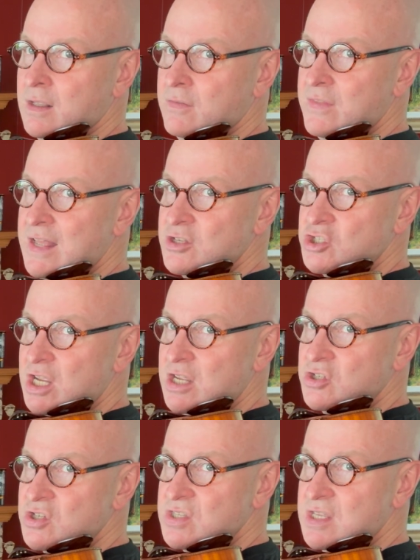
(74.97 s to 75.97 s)
that
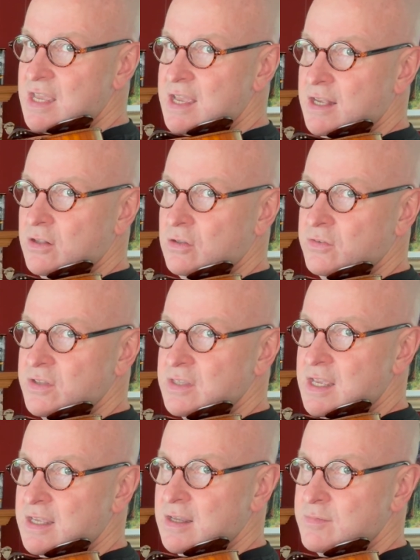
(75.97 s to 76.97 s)
changes the angle that
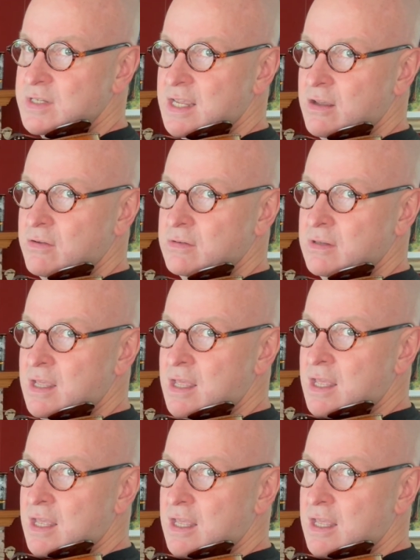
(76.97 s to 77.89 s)
they come down.